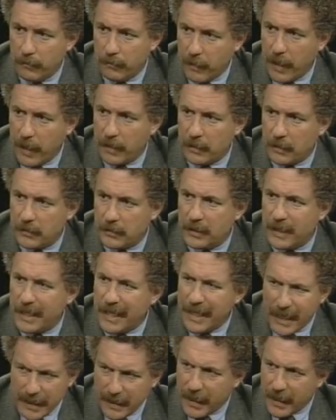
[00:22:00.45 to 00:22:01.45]
violence
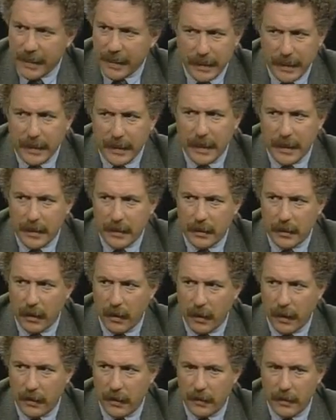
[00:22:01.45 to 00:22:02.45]
in
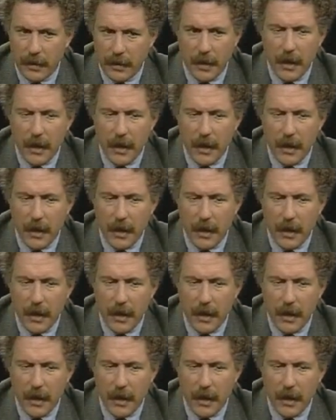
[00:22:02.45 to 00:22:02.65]
1989.